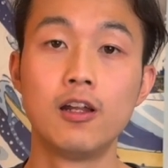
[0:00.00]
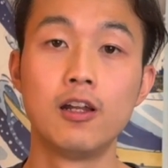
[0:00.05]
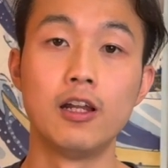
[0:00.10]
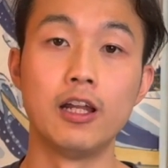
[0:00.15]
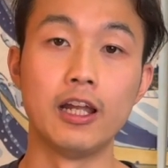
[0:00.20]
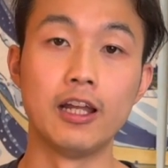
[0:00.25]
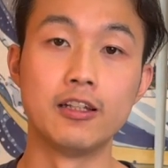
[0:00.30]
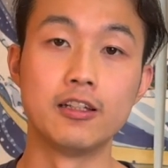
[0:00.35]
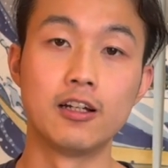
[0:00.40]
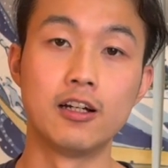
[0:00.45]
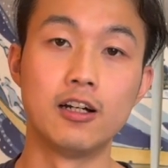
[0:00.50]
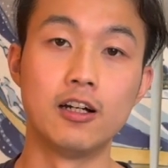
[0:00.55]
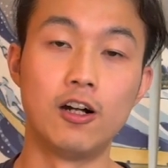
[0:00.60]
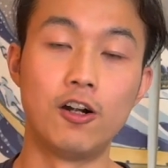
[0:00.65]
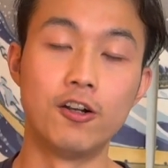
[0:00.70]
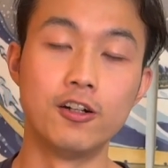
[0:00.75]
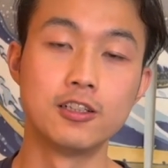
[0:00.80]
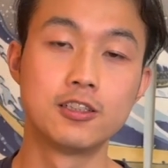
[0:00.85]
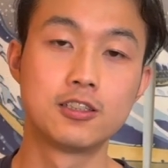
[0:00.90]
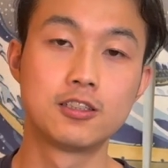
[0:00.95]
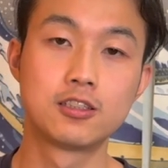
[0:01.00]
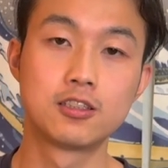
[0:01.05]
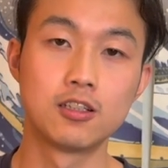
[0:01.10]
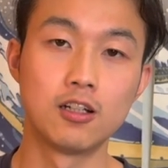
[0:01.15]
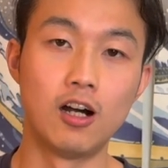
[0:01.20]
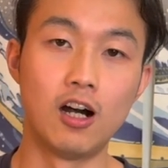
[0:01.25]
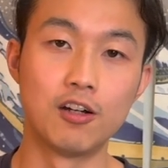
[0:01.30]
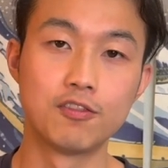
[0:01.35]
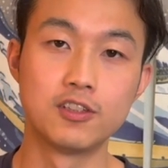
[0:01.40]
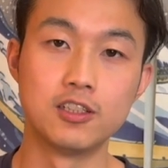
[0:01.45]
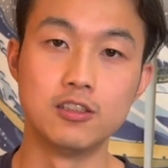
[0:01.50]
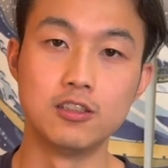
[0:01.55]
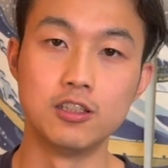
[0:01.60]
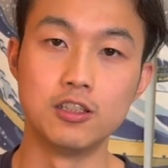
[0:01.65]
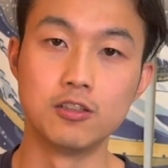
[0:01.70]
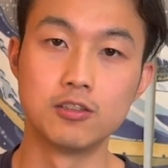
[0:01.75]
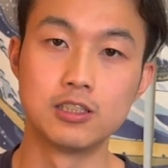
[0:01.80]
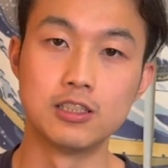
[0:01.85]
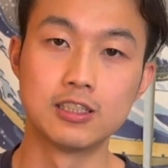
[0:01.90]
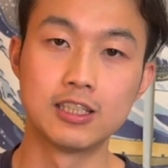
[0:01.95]
And artists often
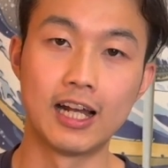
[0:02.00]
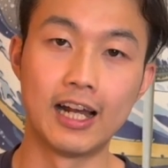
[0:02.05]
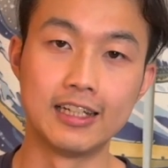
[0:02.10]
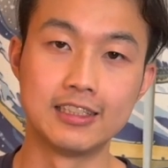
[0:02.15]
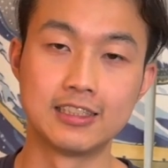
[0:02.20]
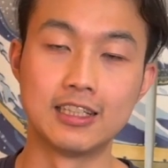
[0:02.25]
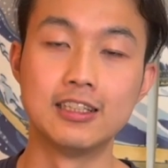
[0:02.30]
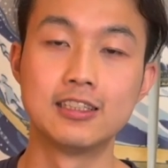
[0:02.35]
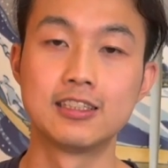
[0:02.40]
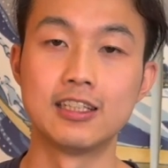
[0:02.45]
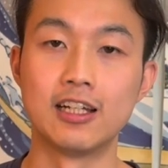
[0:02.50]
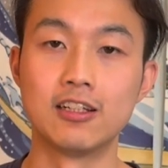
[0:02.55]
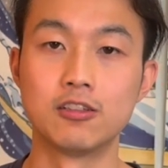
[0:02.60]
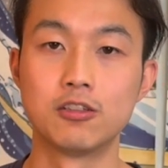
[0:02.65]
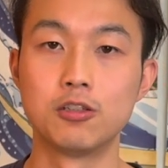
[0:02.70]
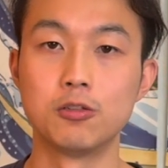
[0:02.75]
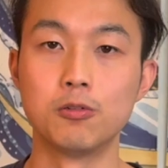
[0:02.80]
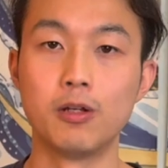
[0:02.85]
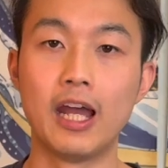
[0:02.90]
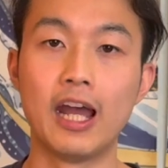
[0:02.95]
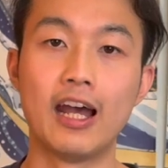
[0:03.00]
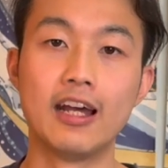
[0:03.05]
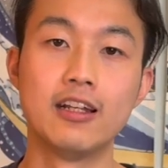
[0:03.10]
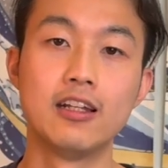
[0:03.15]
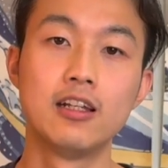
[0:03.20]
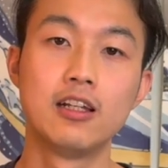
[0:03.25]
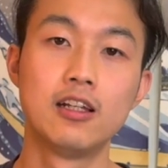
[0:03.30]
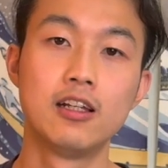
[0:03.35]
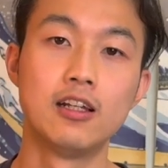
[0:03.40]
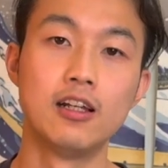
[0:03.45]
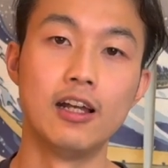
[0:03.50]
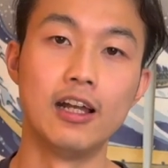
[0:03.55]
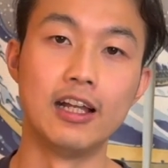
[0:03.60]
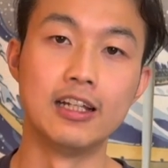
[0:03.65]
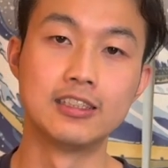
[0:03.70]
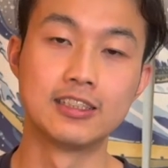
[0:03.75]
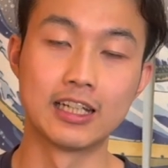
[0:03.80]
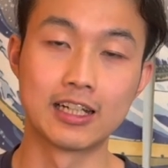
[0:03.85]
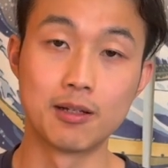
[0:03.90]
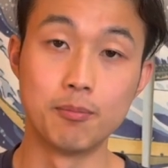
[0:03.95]
use this high synth sound to add a
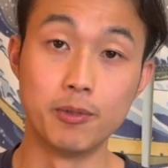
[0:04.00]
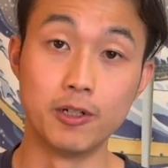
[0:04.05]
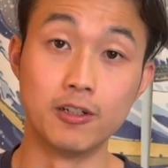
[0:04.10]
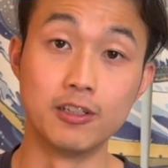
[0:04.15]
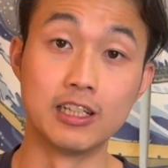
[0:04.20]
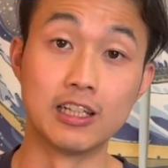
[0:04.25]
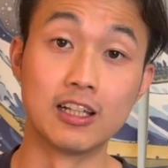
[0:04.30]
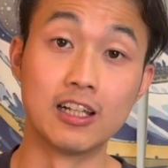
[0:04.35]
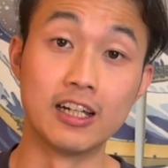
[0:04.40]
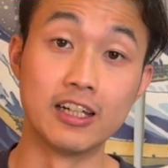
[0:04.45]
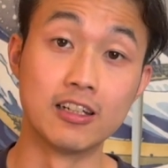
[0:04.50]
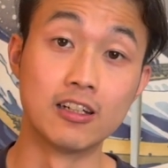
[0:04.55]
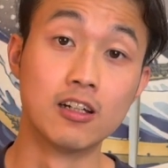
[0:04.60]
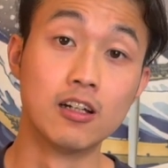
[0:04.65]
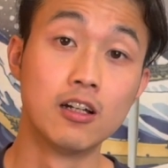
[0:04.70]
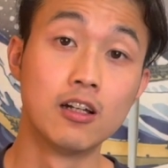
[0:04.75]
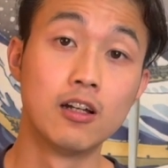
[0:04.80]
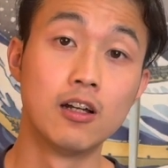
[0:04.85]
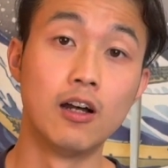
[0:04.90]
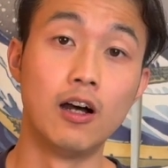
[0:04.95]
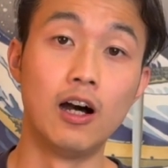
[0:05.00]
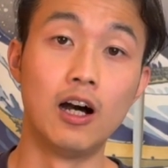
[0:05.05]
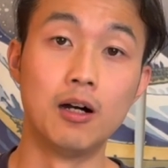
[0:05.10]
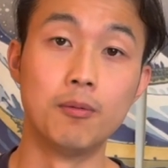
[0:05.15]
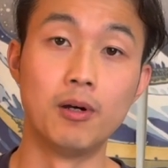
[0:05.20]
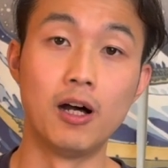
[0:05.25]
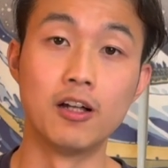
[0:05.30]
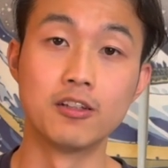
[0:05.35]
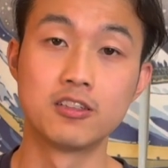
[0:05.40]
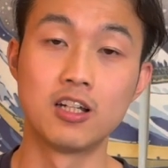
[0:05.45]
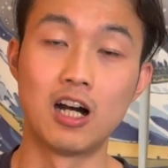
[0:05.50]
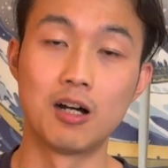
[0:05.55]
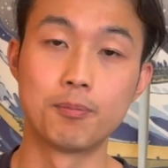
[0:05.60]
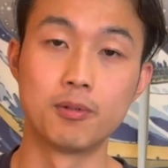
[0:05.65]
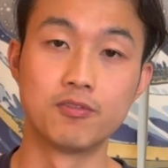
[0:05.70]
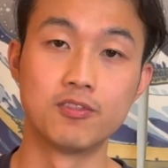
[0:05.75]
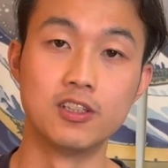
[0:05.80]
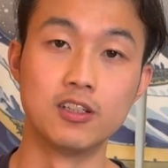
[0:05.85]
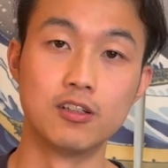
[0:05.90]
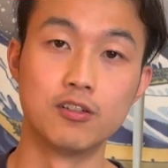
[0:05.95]
second melody line on top
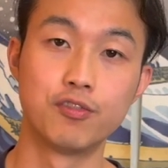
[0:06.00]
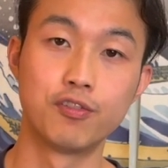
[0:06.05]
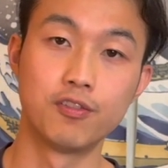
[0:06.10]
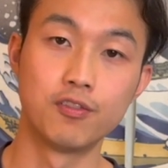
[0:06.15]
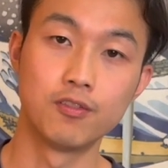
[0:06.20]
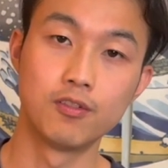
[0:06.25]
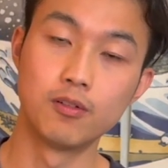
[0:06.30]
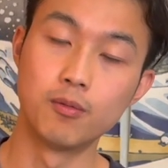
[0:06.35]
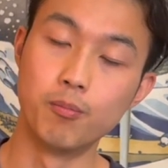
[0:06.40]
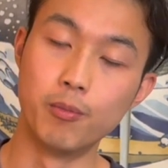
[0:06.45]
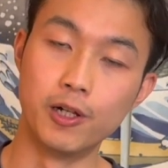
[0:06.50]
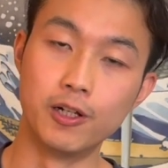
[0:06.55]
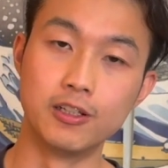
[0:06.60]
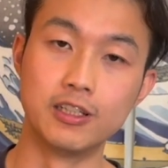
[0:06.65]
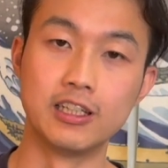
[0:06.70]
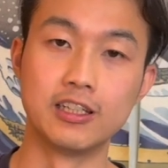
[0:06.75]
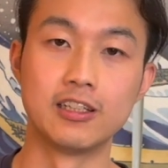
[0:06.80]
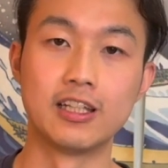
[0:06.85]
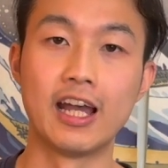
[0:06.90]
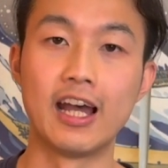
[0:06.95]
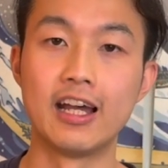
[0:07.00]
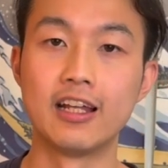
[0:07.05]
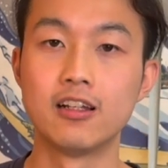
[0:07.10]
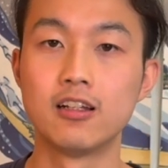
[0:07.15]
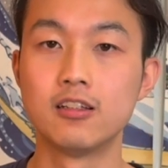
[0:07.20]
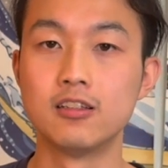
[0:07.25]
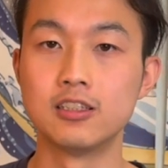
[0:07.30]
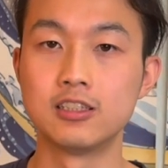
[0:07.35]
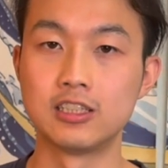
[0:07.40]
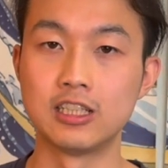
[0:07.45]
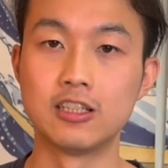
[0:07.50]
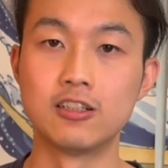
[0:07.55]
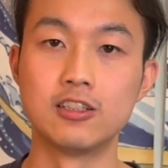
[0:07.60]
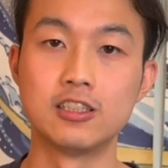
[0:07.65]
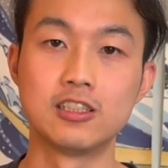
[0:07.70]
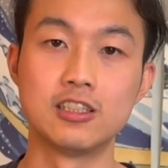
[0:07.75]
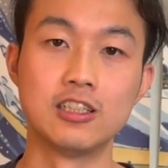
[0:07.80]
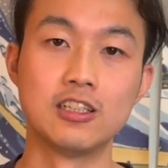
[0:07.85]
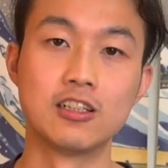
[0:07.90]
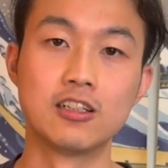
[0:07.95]
of the melody that the singer
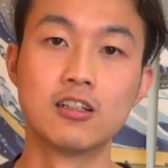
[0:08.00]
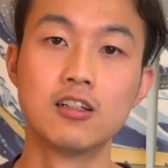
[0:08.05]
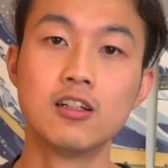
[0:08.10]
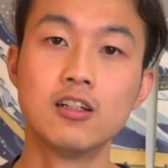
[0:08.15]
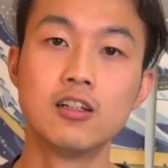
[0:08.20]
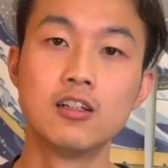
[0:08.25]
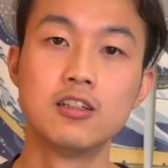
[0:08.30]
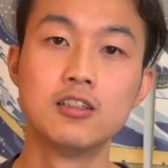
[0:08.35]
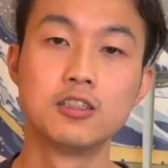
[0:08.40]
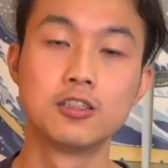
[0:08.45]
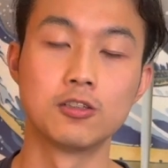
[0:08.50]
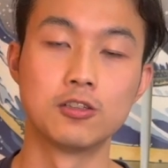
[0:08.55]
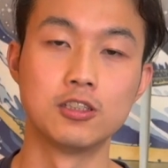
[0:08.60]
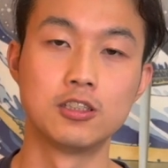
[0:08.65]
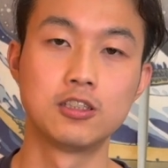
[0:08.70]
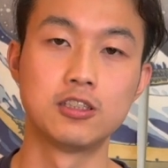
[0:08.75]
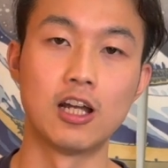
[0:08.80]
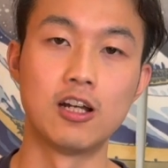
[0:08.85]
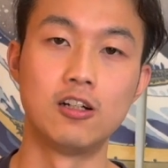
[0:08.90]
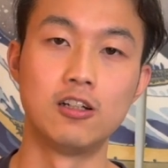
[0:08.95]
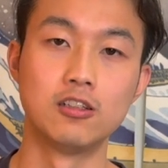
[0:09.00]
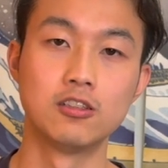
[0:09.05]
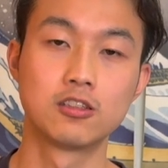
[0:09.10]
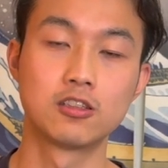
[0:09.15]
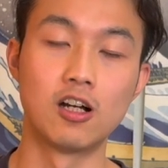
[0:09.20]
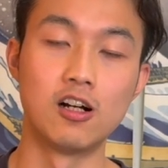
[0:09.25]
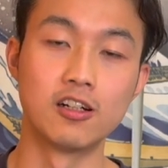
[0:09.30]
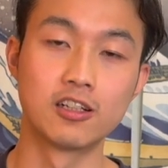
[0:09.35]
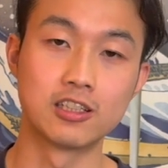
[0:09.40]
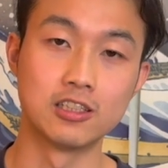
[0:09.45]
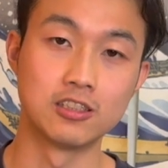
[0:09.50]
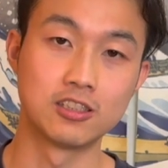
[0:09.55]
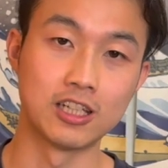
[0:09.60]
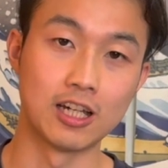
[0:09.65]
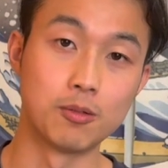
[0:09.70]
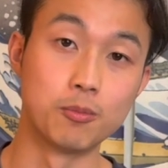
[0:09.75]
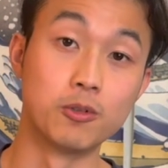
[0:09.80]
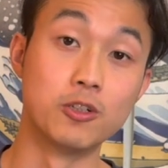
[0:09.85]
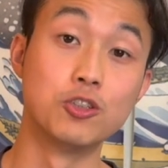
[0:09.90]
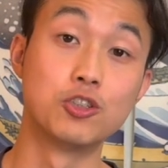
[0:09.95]
is singing, so the song can
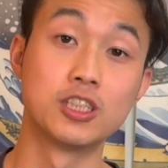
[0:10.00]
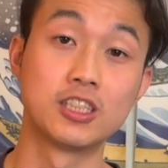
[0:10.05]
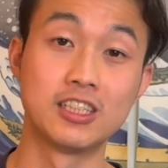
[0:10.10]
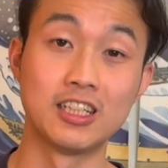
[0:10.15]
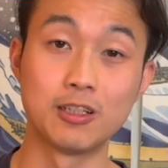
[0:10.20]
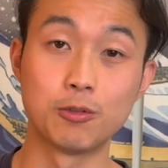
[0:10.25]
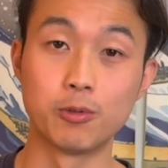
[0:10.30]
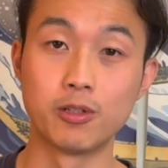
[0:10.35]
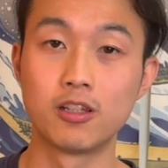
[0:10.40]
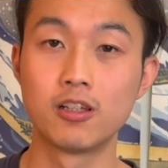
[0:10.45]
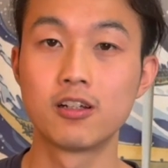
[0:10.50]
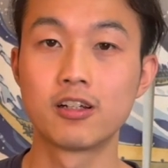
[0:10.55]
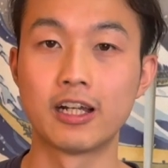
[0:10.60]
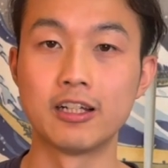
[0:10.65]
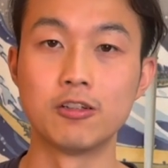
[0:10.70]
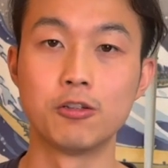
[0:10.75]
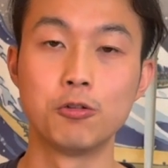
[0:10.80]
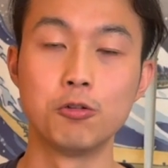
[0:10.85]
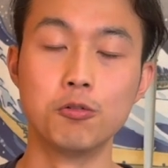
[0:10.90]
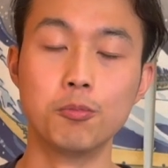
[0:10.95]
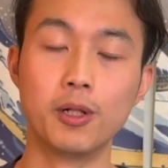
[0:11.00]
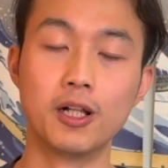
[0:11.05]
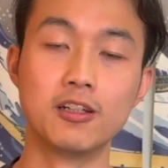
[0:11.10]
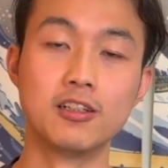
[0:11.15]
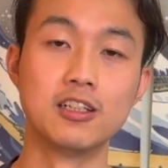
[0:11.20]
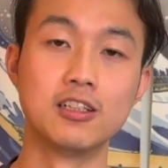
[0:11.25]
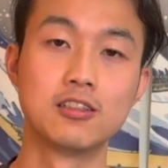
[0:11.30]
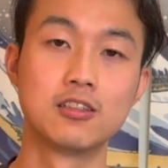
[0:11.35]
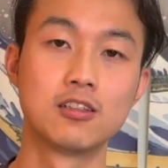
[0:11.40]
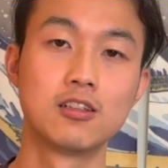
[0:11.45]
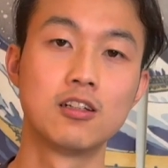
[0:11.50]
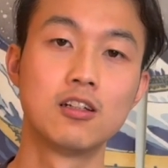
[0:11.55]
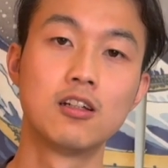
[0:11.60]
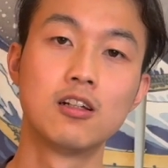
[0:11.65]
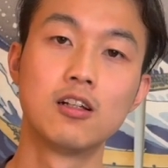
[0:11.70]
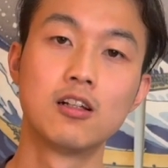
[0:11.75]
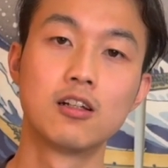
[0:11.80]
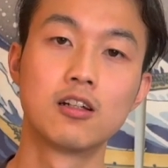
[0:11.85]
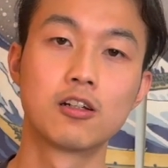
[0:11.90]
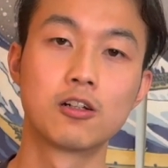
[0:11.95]
sound more interesting with kind of two melodies
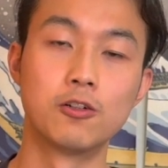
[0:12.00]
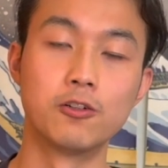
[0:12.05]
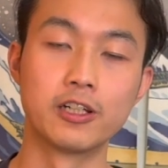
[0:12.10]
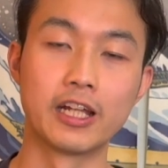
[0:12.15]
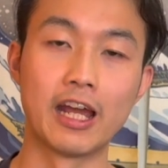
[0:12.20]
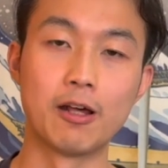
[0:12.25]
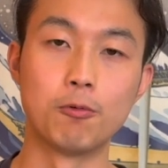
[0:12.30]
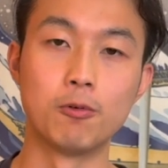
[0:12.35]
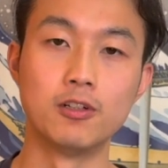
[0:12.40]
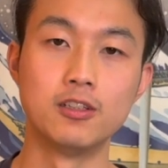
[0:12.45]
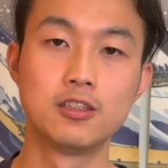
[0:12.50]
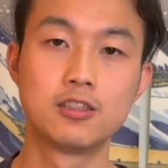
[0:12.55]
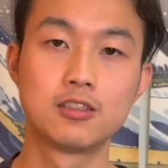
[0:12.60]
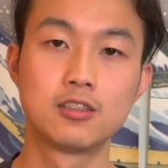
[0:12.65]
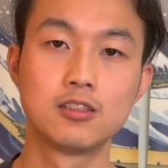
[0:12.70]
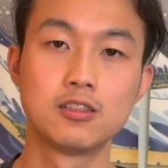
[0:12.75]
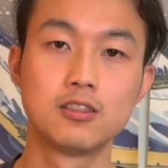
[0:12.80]
going at once.